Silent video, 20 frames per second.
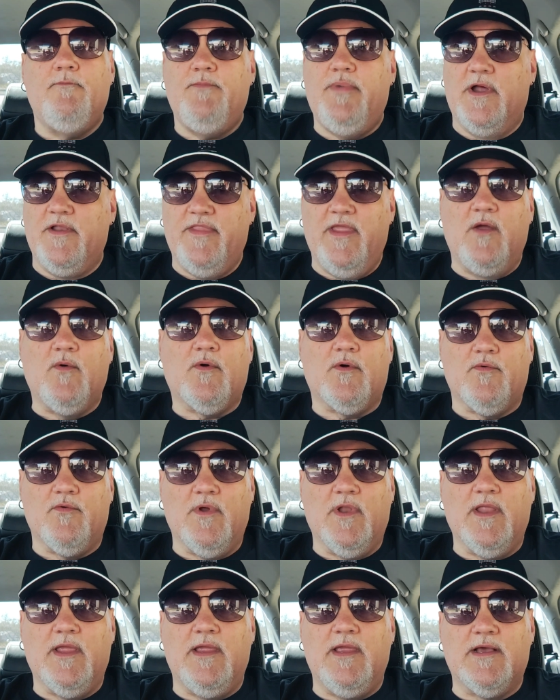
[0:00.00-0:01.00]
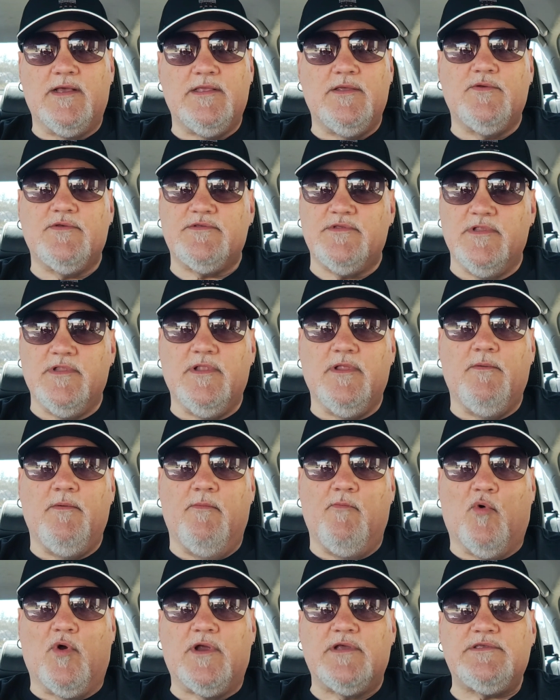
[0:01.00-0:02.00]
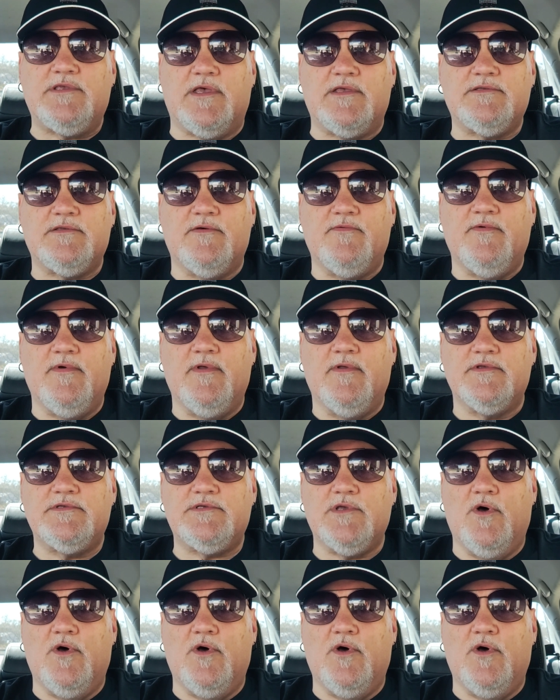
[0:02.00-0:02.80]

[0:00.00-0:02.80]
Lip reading: but they were really, it was a little bit more excessive.